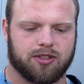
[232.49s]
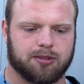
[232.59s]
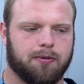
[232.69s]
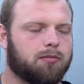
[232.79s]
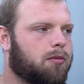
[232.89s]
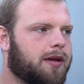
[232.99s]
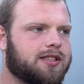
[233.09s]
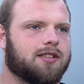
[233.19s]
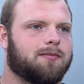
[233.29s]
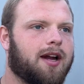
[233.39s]
just the
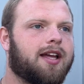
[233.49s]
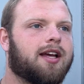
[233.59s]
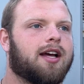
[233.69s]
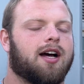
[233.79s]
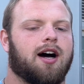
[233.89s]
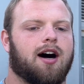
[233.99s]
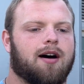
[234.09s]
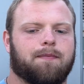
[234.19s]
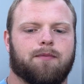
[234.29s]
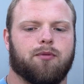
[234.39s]
momentum, right? Yeah.
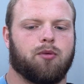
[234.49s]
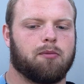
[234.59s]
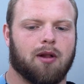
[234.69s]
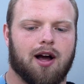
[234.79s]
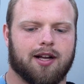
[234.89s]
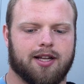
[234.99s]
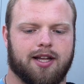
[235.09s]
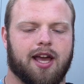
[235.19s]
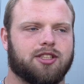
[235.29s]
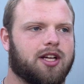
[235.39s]
Um, when we block
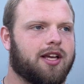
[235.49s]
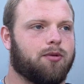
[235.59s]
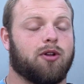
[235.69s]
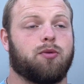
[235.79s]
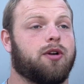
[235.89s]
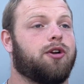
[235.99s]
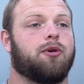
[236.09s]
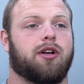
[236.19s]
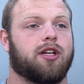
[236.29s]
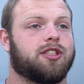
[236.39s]
KJ, whether we're
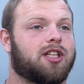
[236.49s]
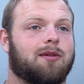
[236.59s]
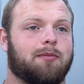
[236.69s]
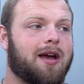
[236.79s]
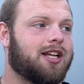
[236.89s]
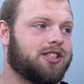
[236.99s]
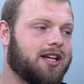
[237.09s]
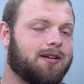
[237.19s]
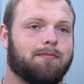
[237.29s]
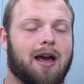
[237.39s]
doing a good job or bad
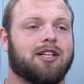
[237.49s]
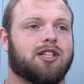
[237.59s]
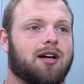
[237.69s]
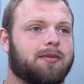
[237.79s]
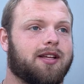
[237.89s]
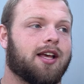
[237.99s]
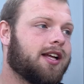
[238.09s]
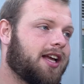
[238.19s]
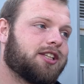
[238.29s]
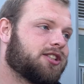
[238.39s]
job, bad job,
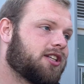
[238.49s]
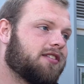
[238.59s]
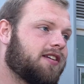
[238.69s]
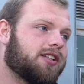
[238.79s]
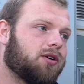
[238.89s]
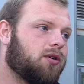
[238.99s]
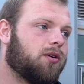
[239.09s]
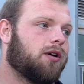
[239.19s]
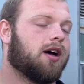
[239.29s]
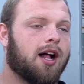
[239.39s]
KJ's going to find a
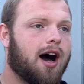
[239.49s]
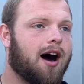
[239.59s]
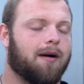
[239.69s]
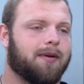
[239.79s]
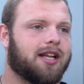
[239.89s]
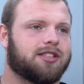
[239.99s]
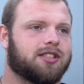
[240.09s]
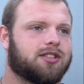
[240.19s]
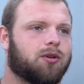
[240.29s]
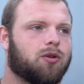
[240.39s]
hole. Um, and that's
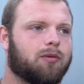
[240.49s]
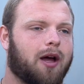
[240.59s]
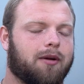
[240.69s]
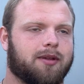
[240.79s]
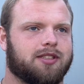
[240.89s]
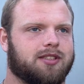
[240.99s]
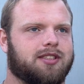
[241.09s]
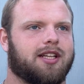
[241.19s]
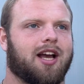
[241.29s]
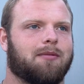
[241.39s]
just so cool about him and just
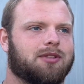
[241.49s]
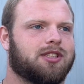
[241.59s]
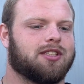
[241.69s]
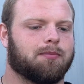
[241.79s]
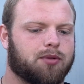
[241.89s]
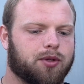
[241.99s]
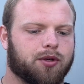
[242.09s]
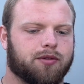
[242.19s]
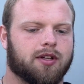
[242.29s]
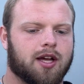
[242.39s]
seeing how much he's
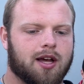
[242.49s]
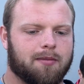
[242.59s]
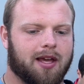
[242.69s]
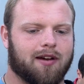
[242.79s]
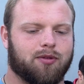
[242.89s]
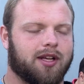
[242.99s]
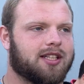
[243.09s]
improved. Yeah, if we can